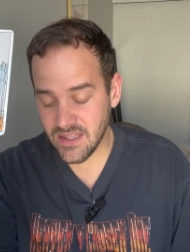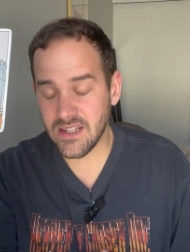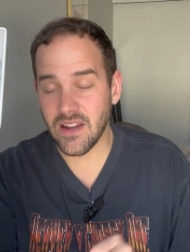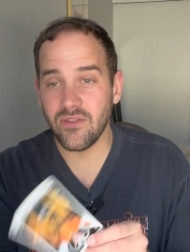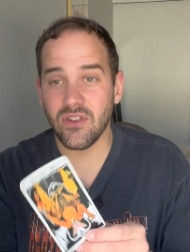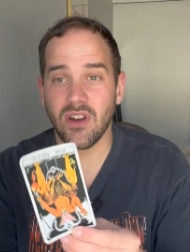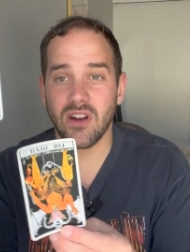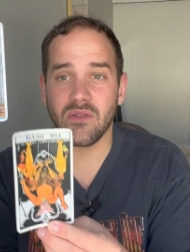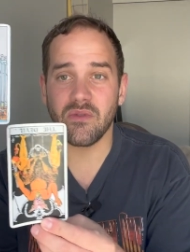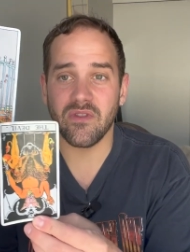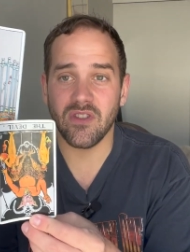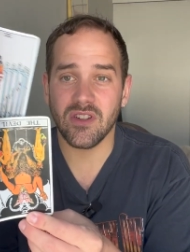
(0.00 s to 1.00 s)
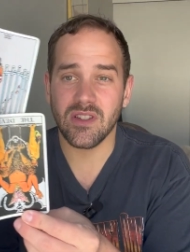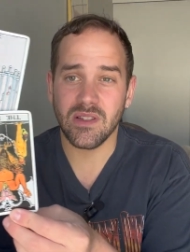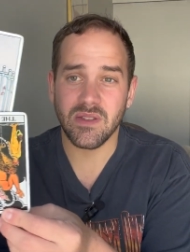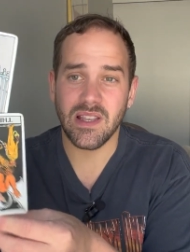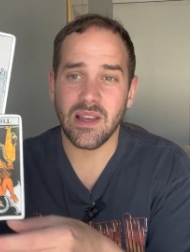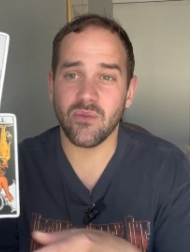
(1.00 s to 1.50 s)
The devil card in reverse
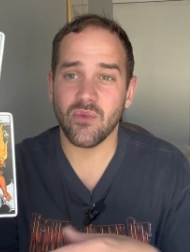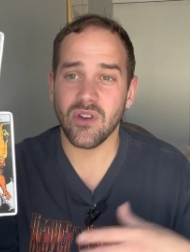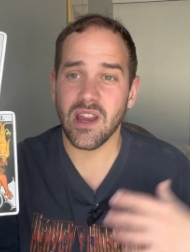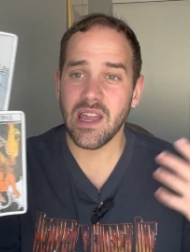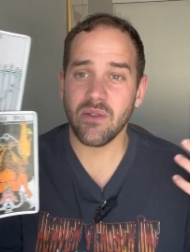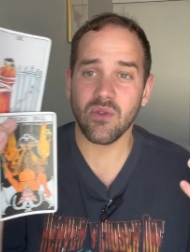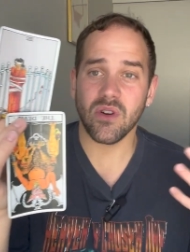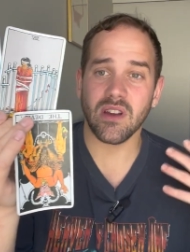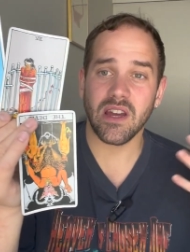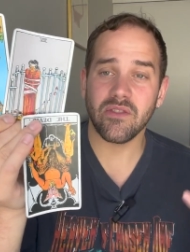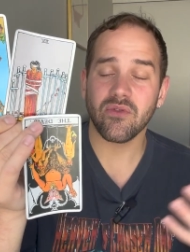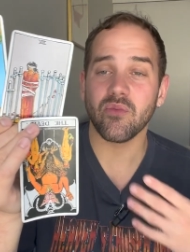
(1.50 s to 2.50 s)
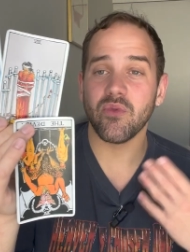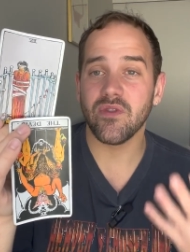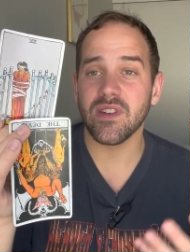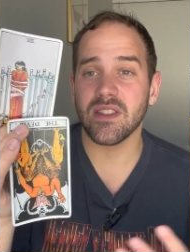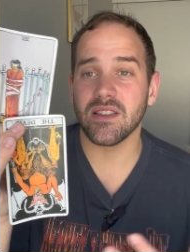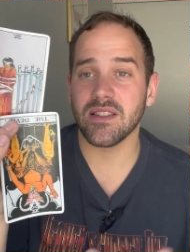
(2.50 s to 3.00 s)
is saying we're, hey, we're kind of
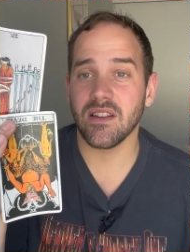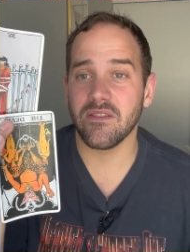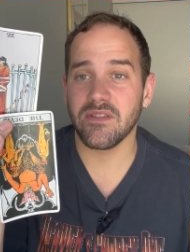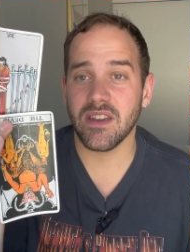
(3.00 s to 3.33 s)
removing the stuff